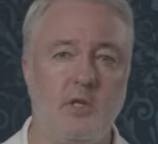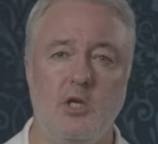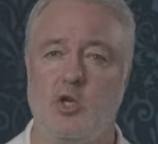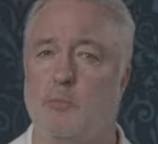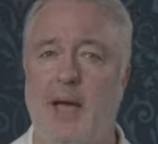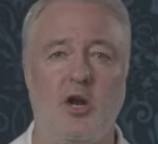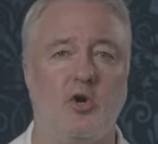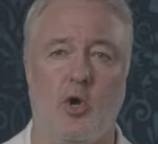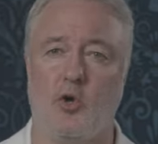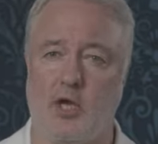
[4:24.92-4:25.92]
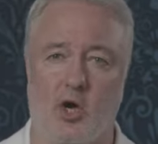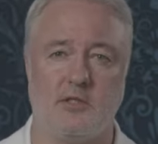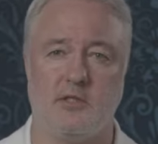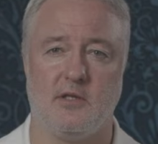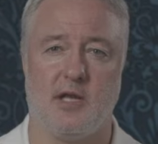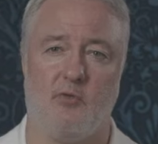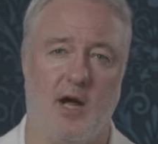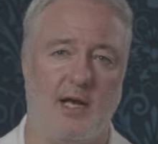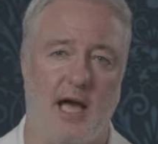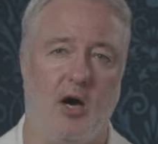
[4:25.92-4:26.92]
You may not know the answer to that
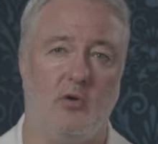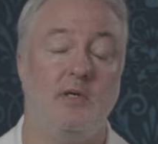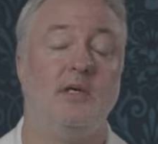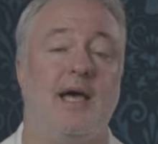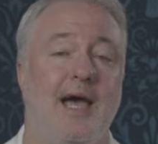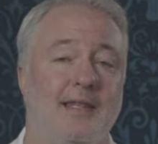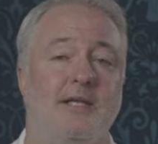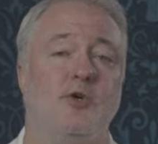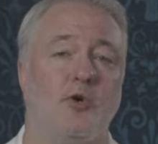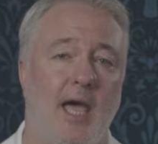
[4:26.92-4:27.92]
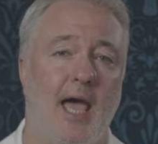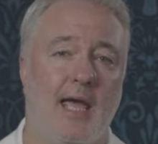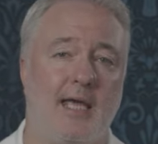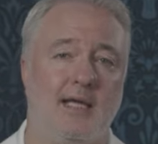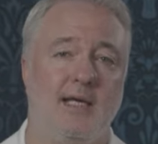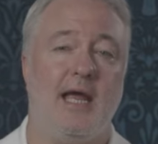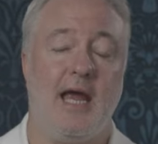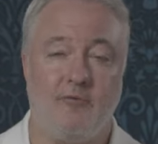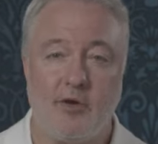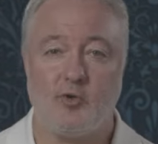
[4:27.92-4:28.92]
right now, and that's okay.
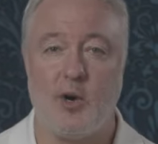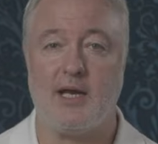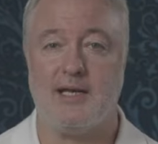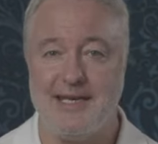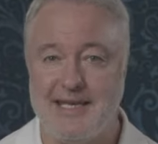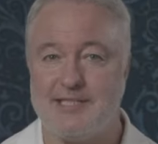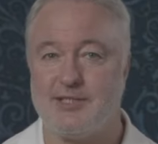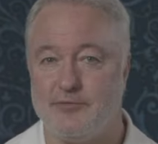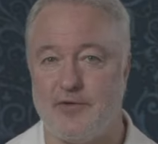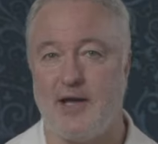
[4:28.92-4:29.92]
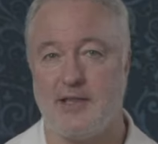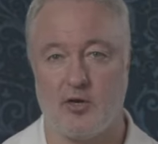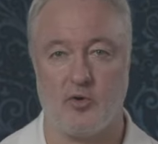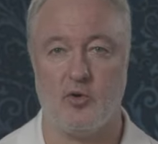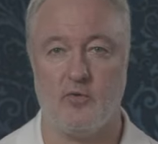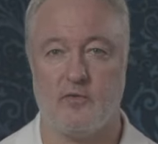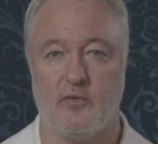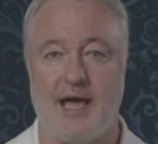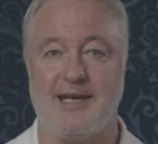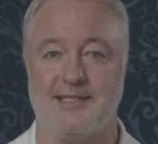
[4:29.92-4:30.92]
Every trader needs to find their groove
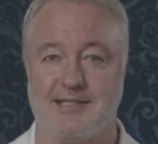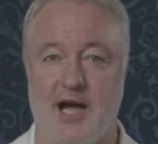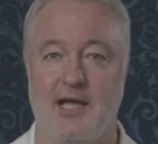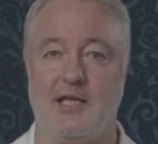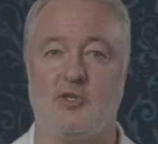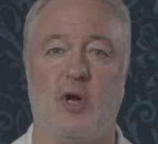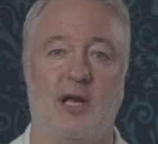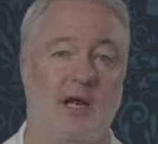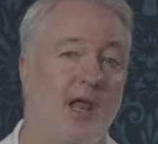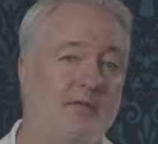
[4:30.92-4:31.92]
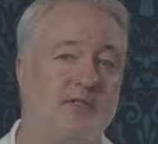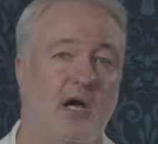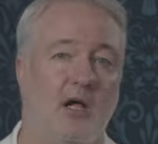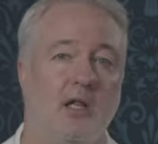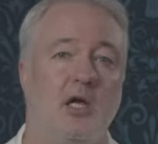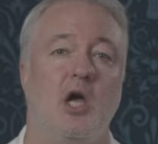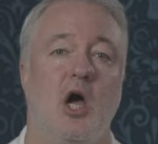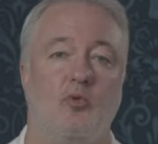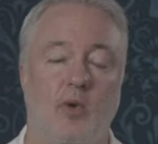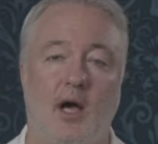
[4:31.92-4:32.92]
and design their trading lifestyle
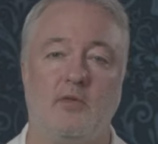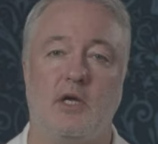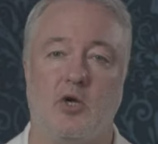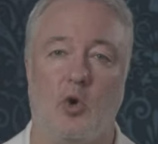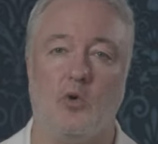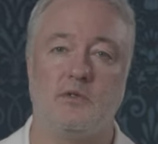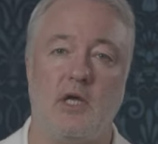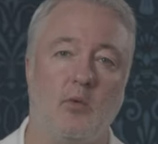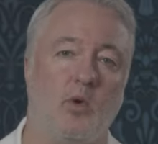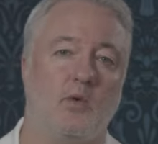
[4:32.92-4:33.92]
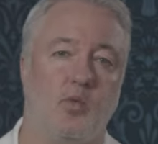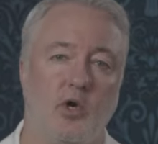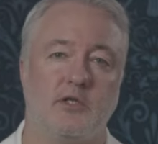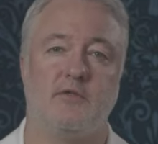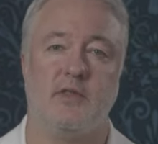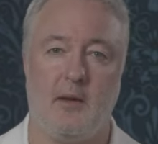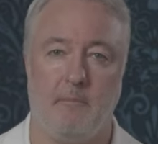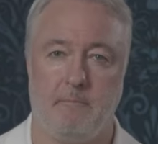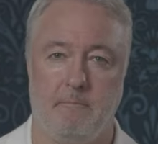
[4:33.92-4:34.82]
around their goals and what works for them.